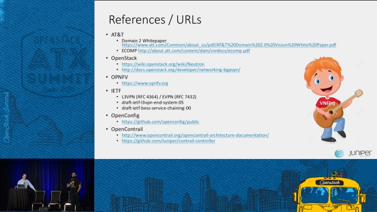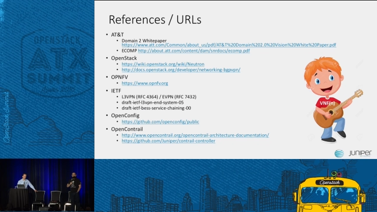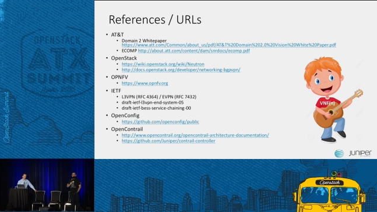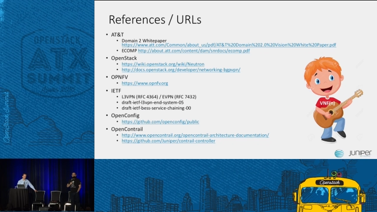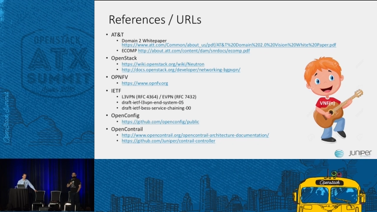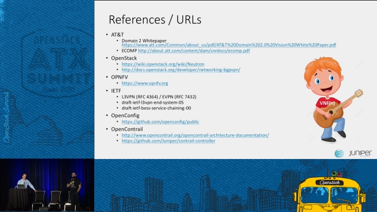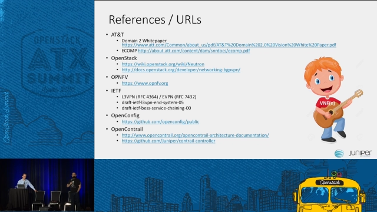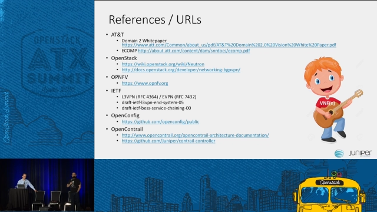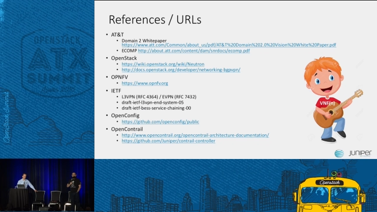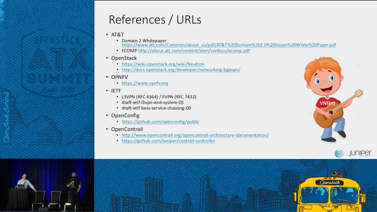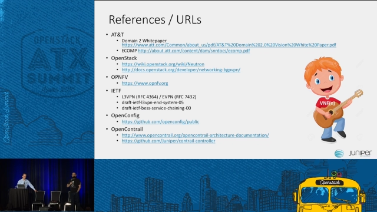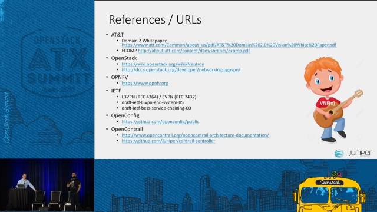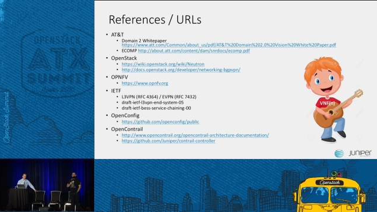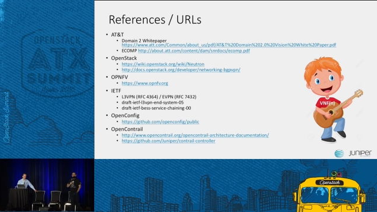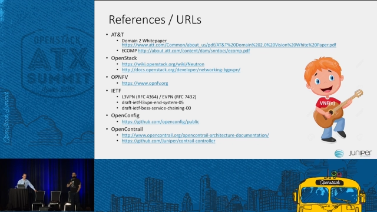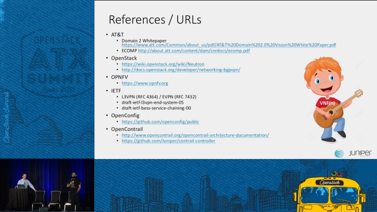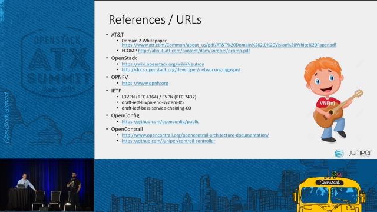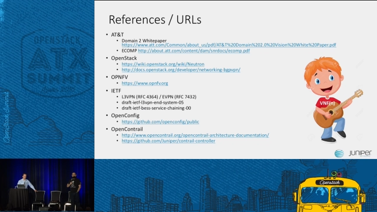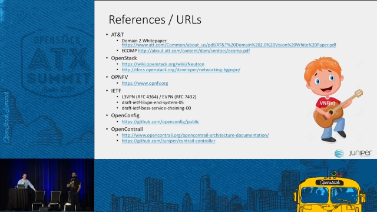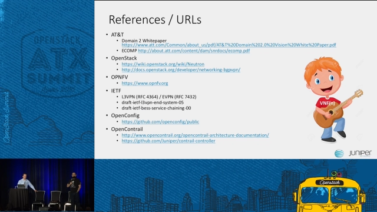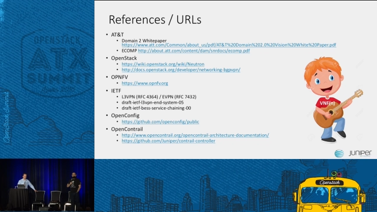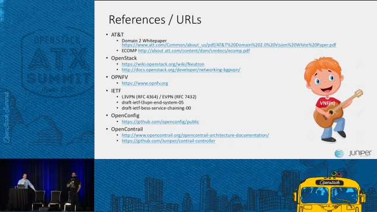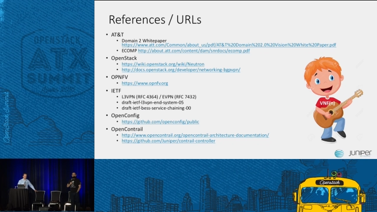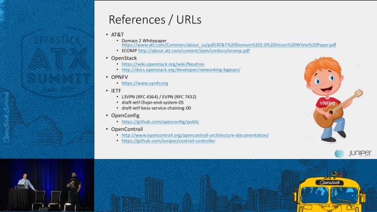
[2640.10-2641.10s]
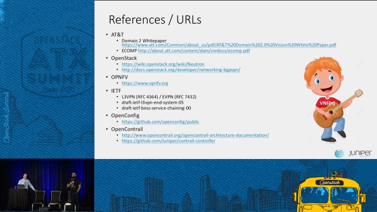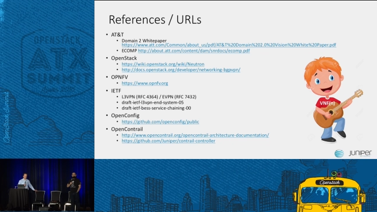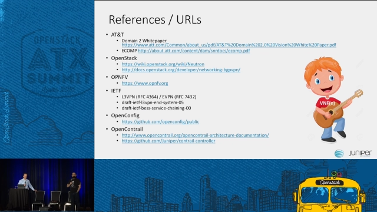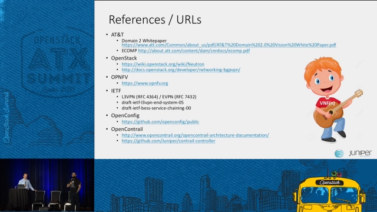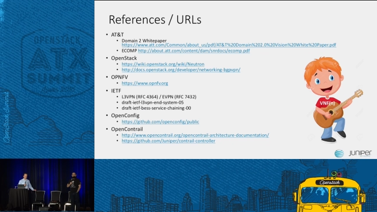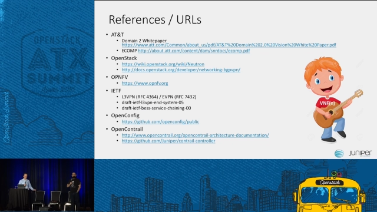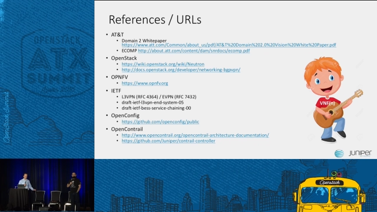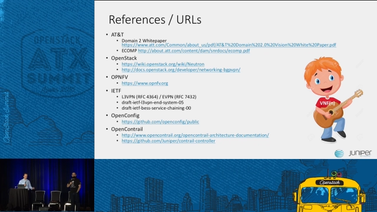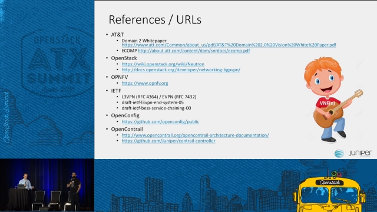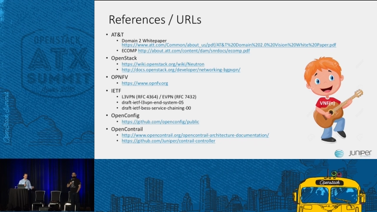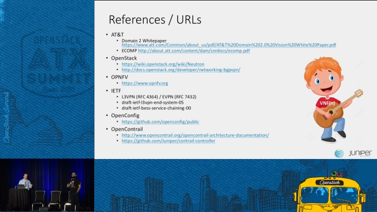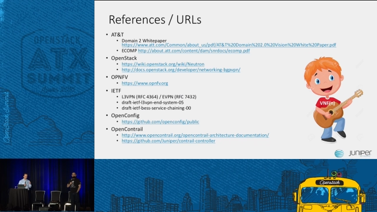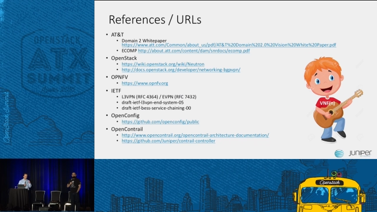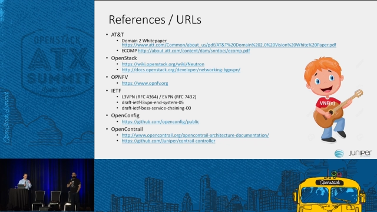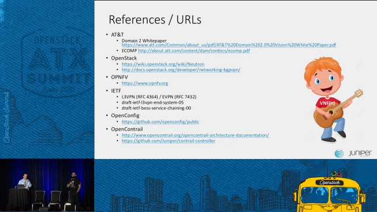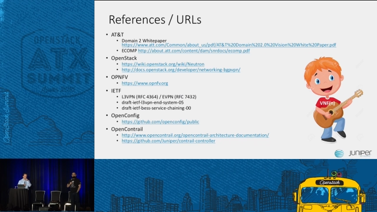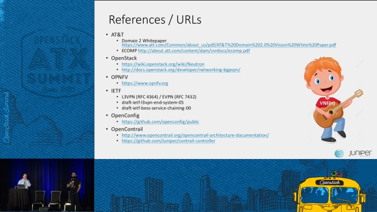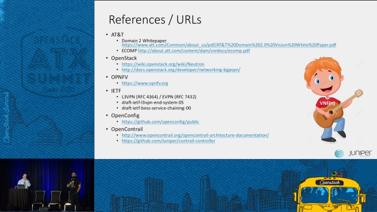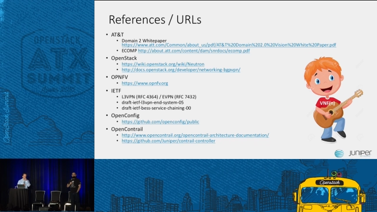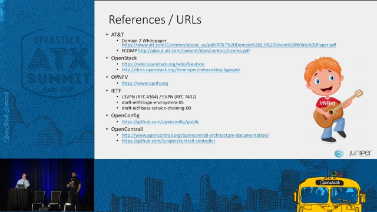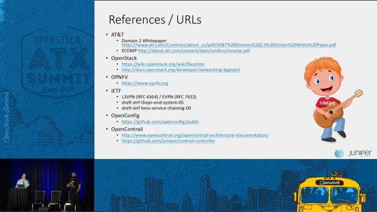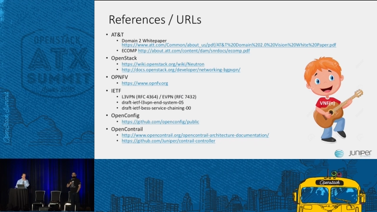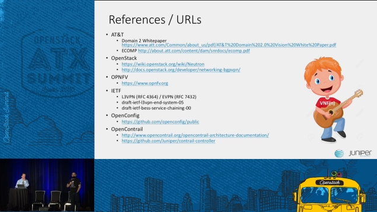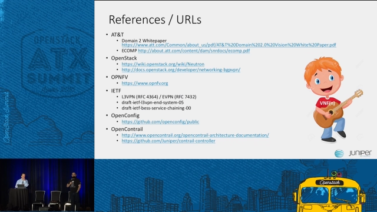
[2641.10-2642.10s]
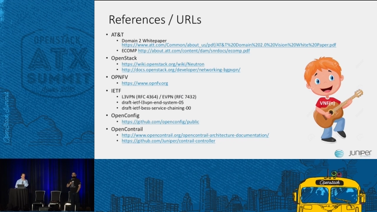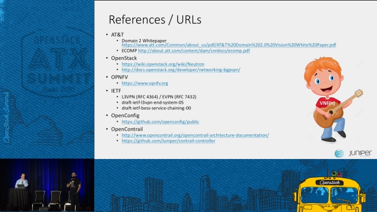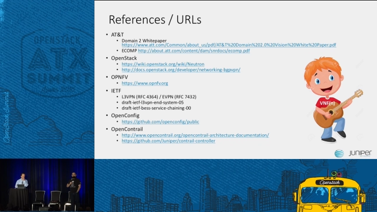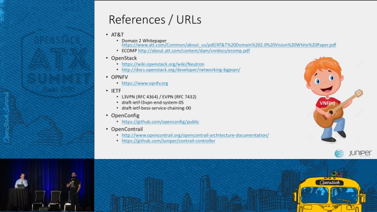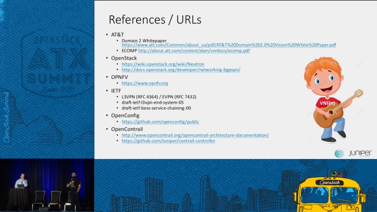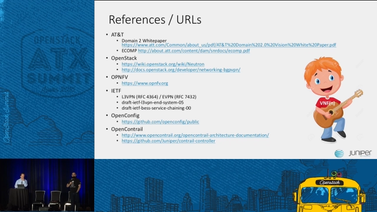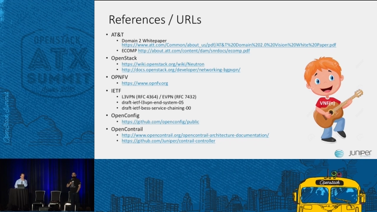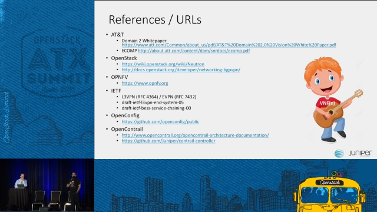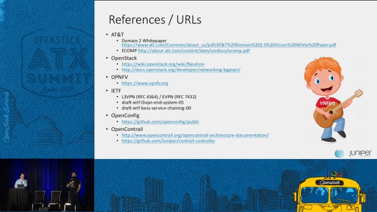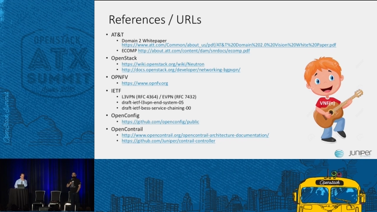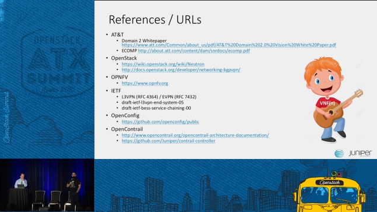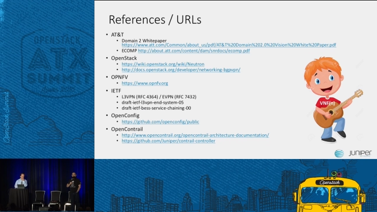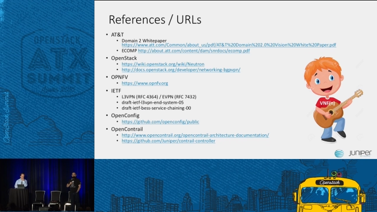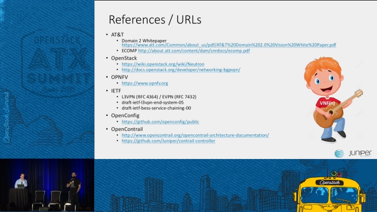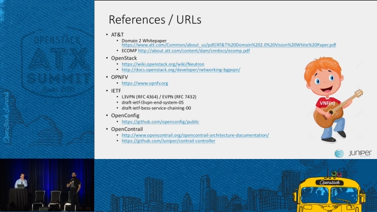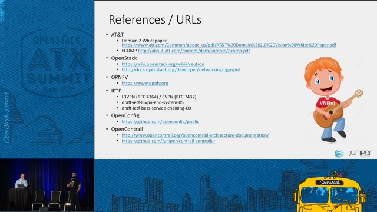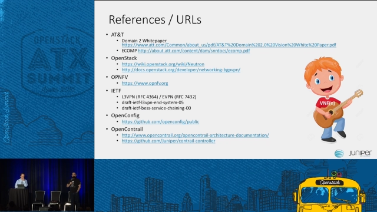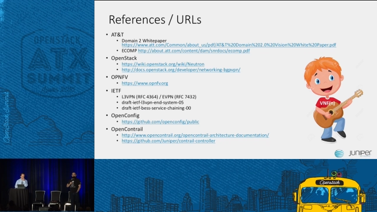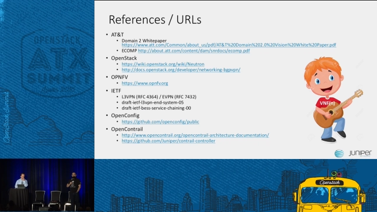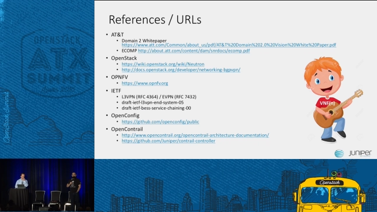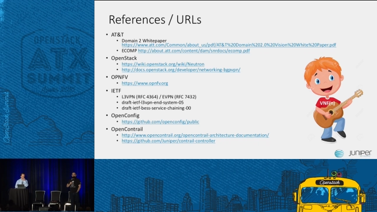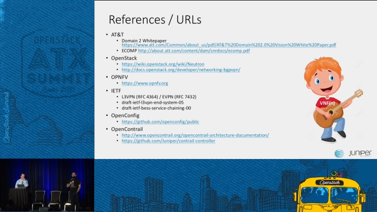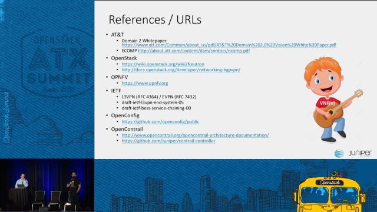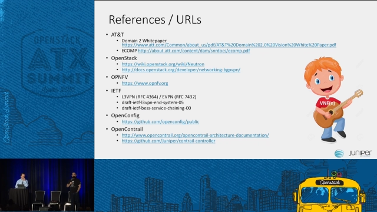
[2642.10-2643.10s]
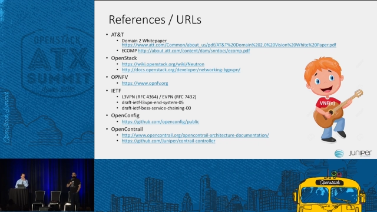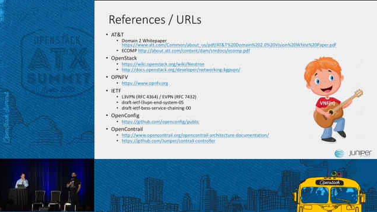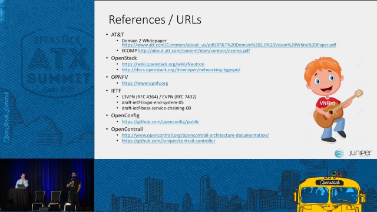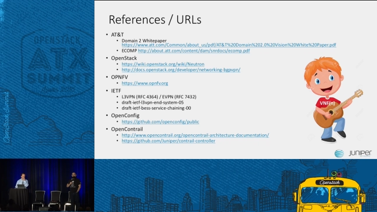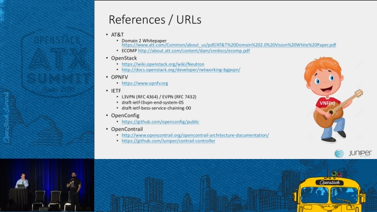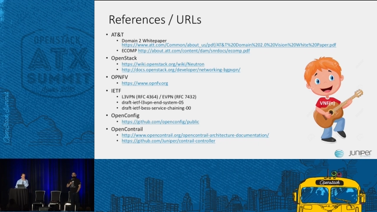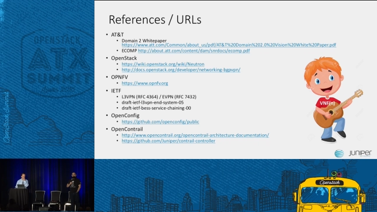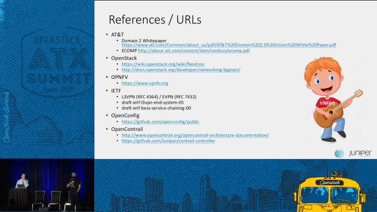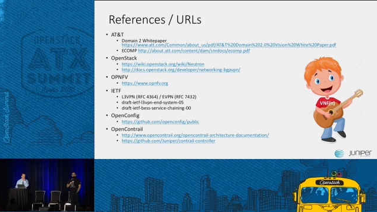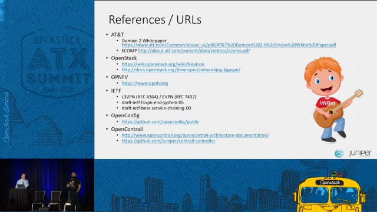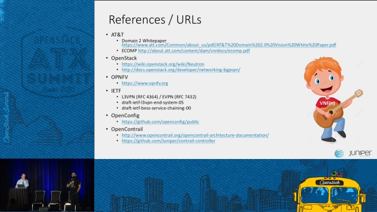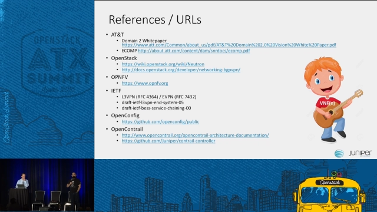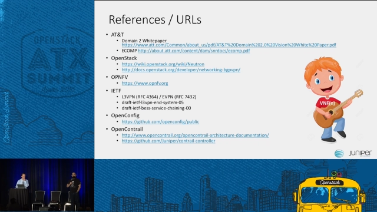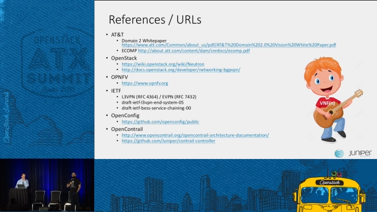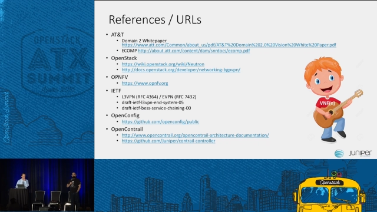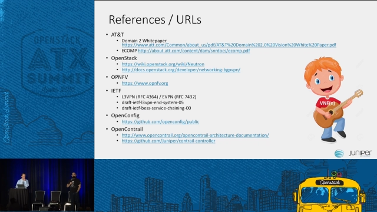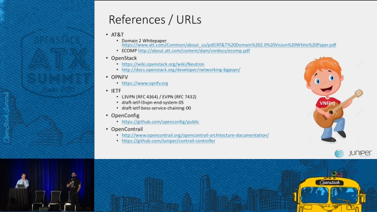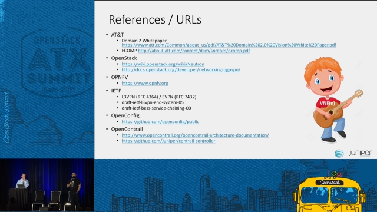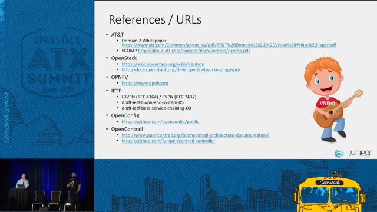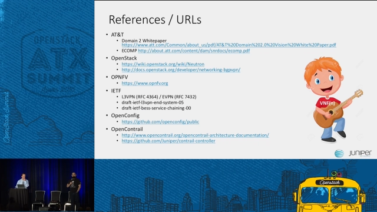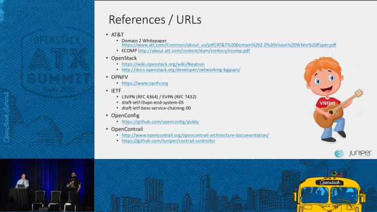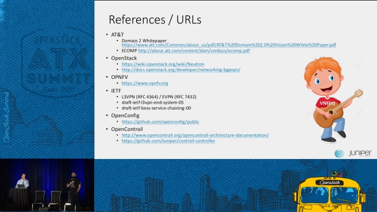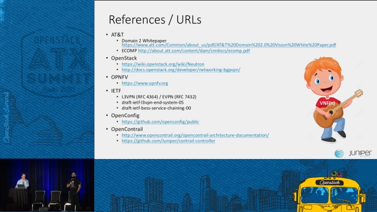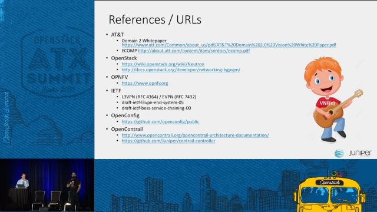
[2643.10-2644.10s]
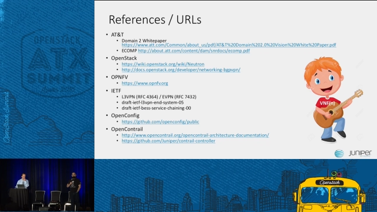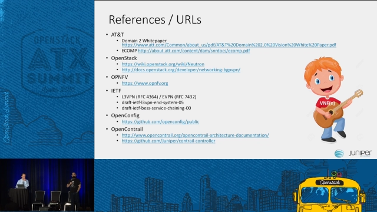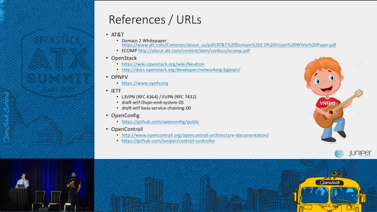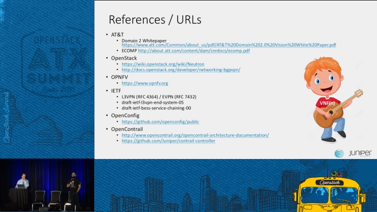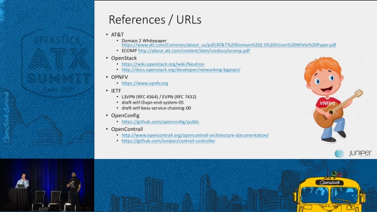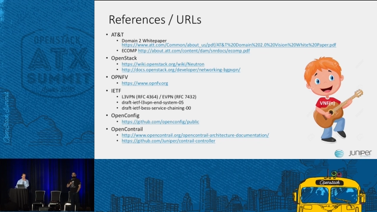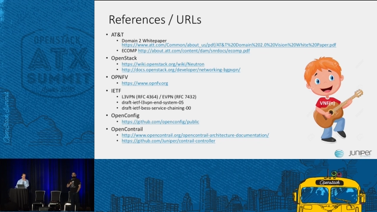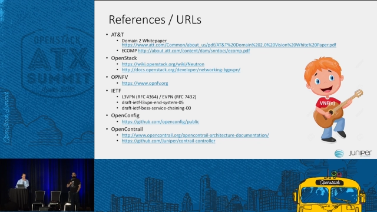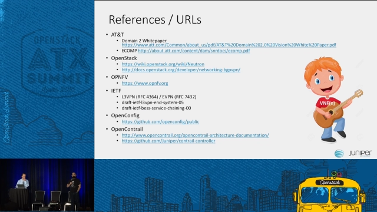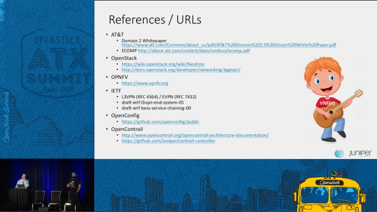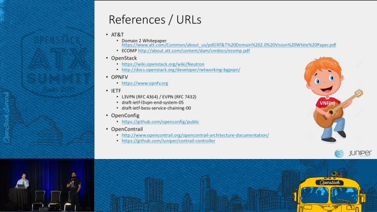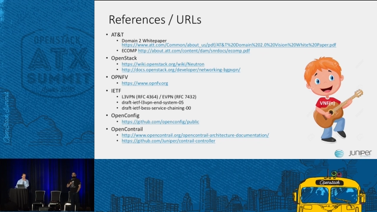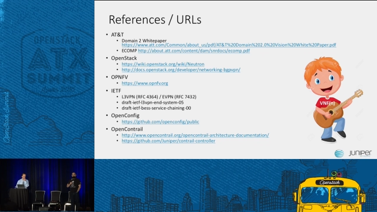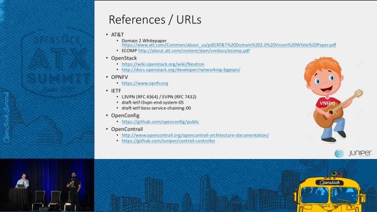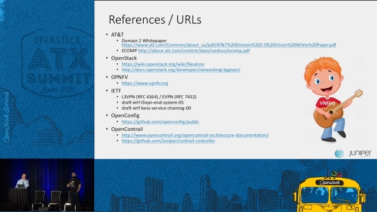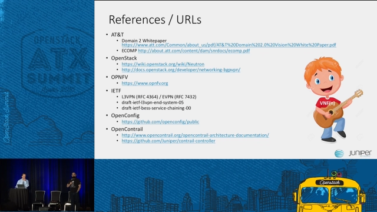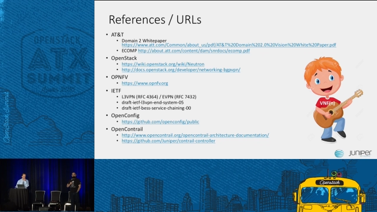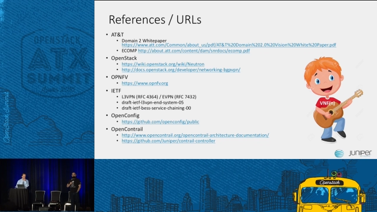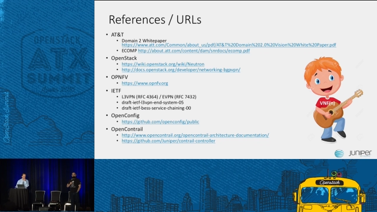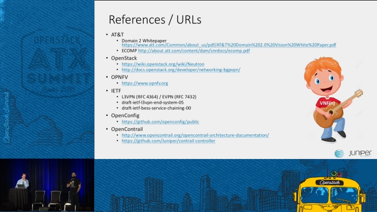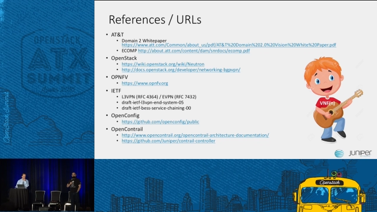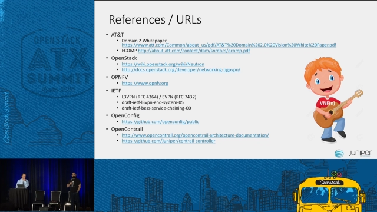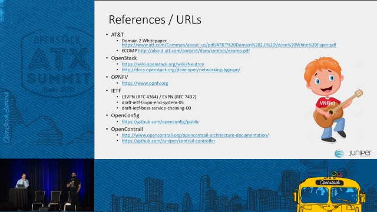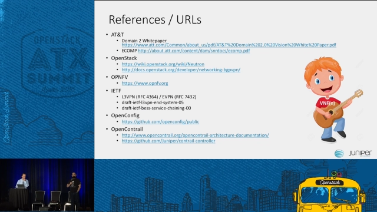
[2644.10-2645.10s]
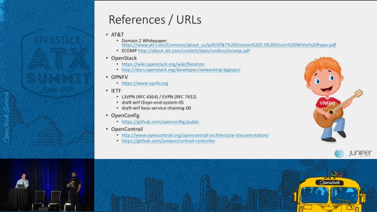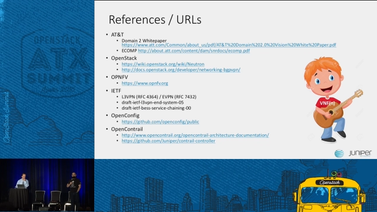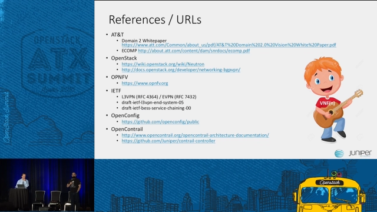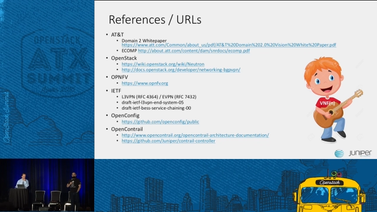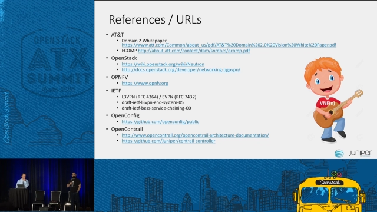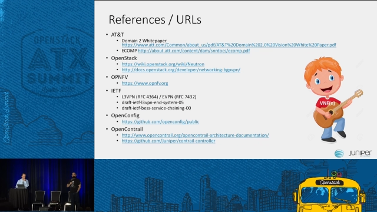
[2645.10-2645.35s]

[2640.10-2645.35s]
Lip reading: Nobody's mouth can be seen.